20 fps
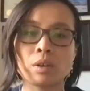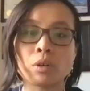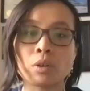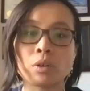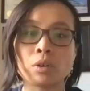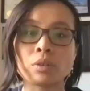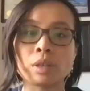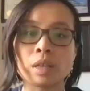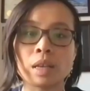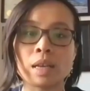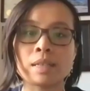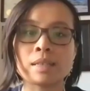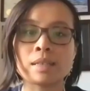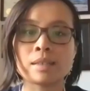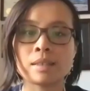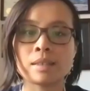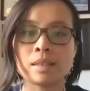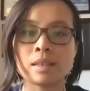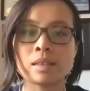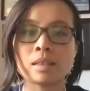in
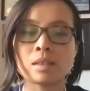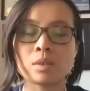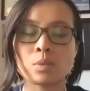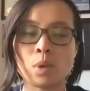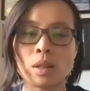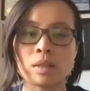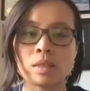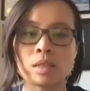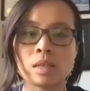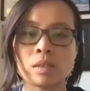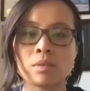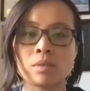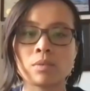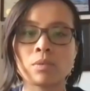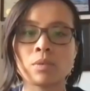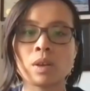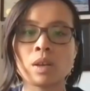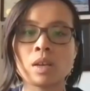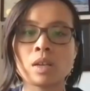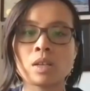disease
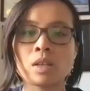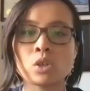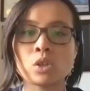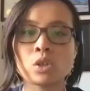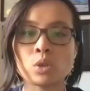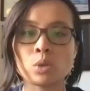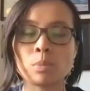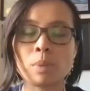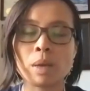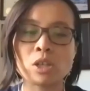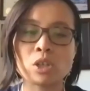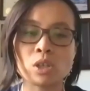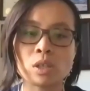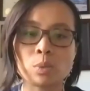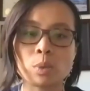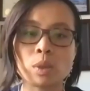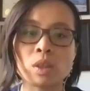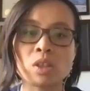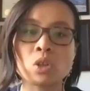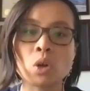relative to
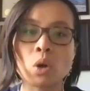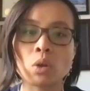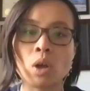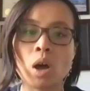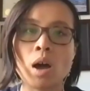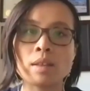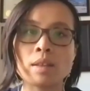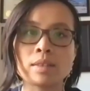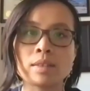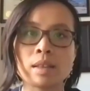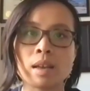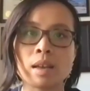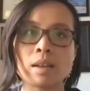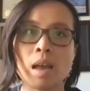patients with adult onset